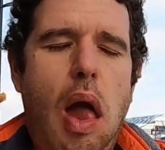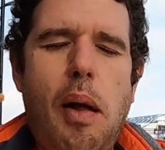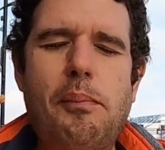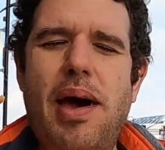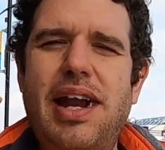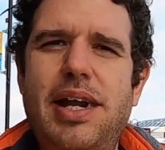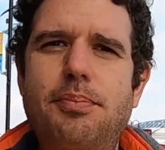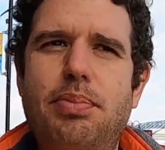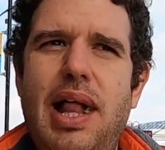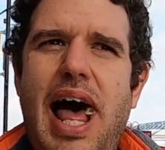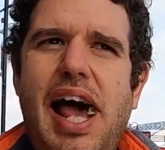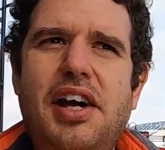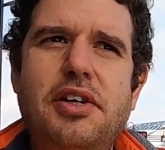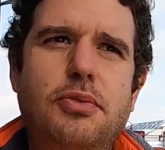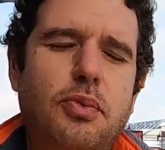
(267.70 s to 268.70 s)
Men in
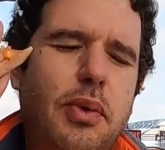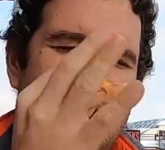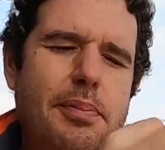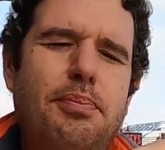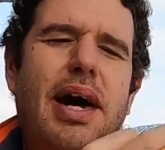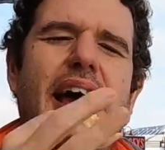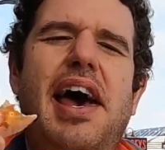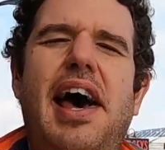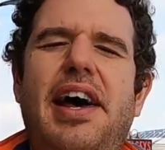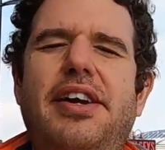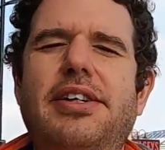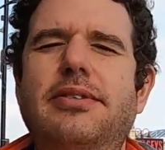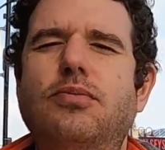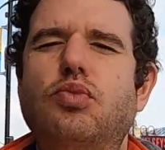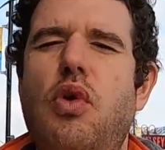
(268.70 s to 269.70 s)
black wiped my
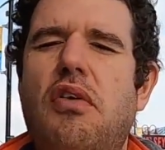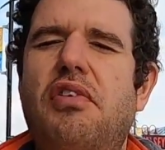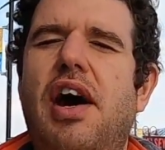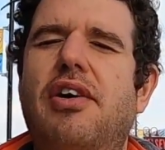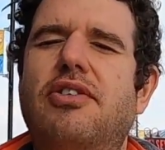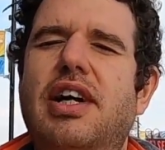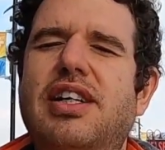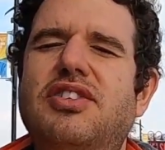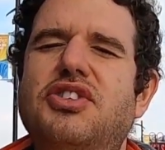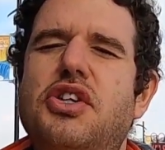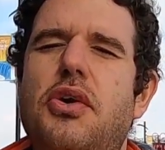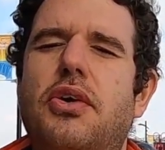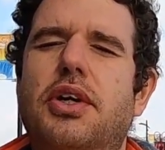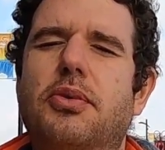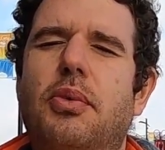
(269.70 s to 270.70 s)
head of how nice
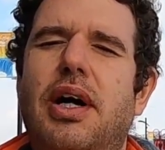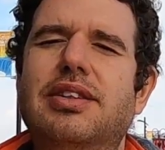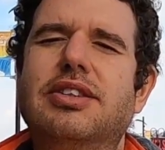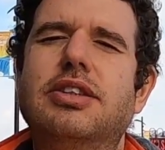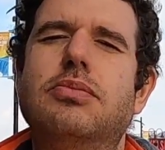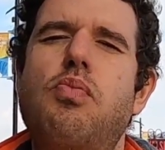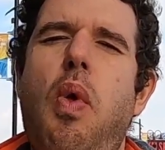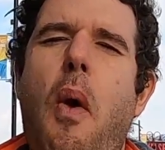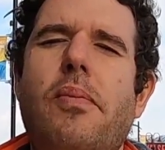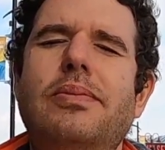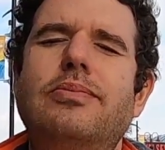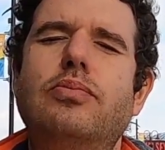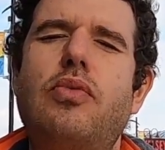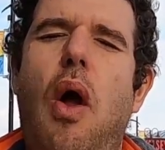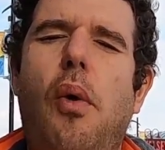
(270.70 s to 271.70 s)
the owner was.
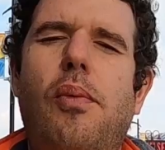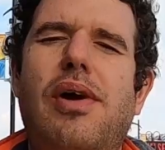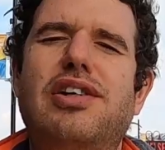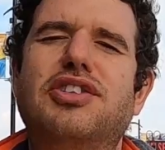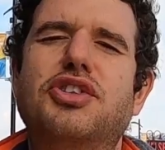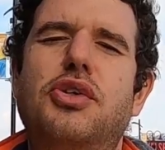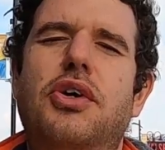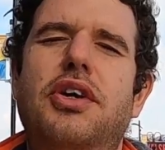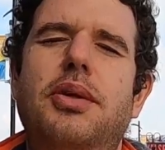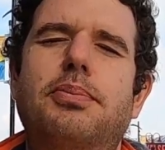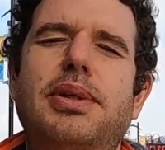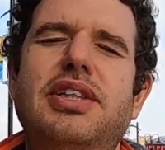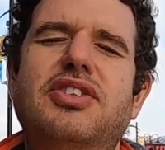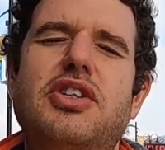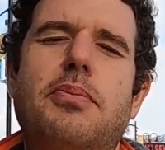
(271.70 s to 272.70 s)
I want to score the
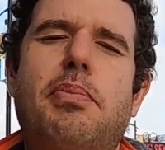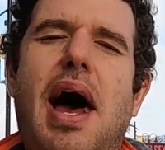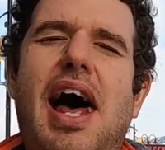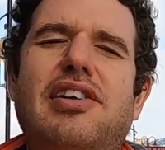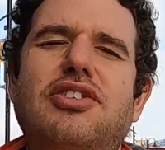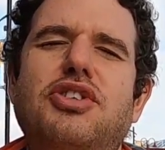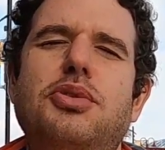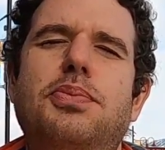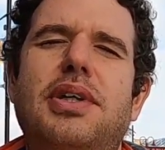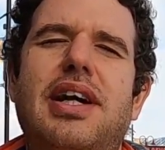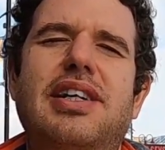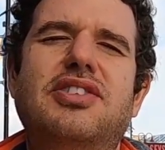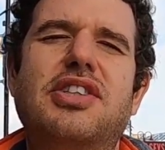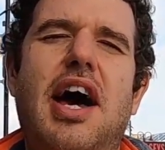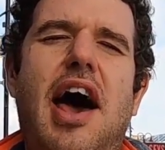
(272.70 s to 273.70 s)
pizza. Pat, super
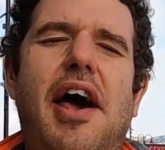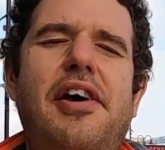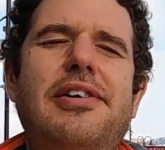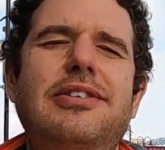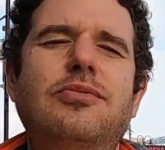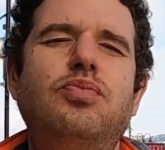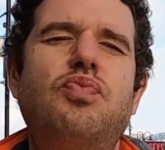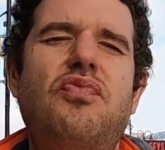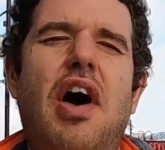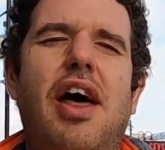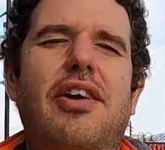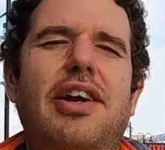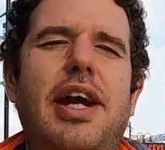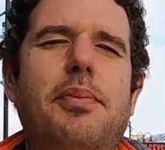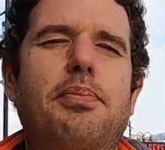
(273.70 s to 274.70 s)
nice guy.
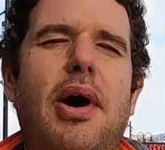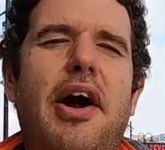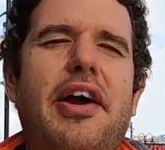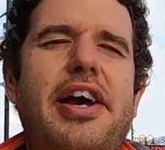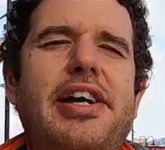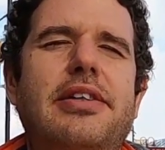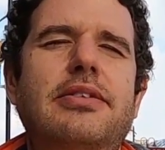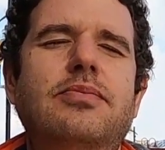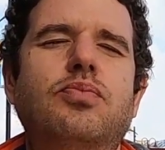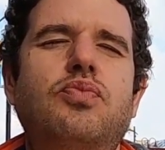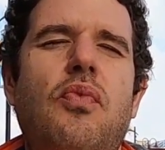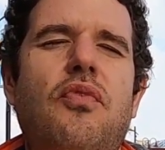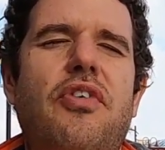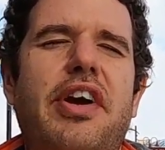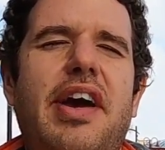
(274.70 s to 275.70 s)
Validate parking.
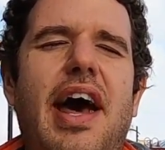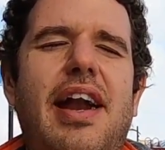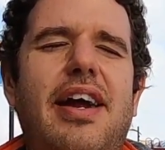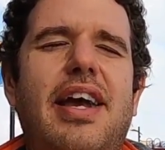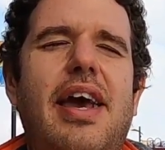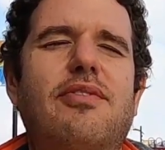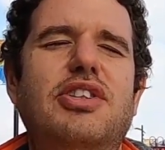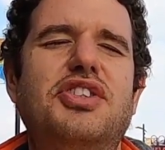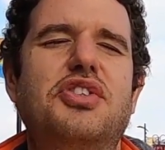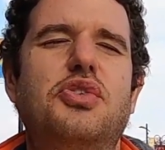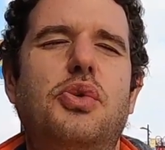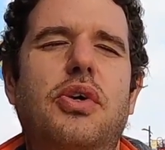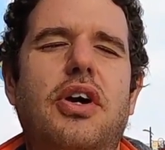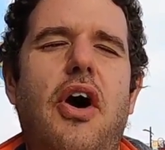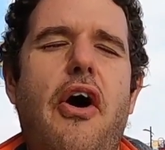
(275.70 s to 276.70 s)
Forget it. Gave us a
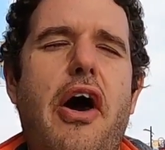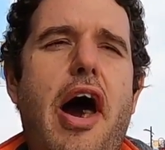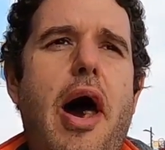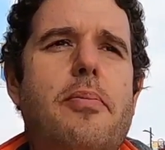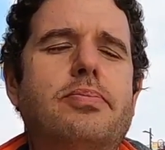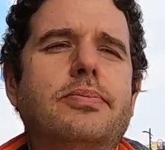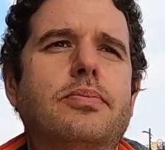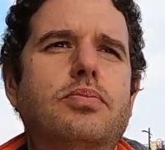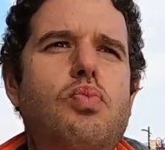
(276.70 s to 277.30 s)
tour. All gone.